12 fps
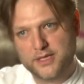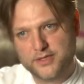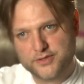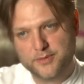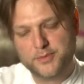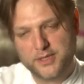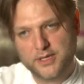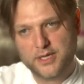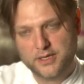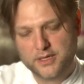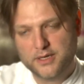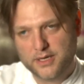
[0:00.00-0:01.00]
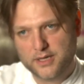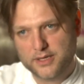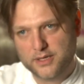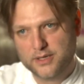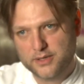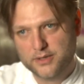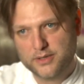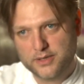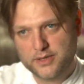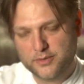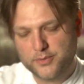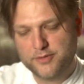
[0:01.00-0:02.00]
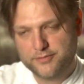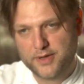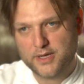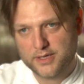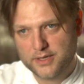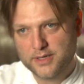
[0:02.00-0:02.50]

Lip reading: That's something that I think that we find.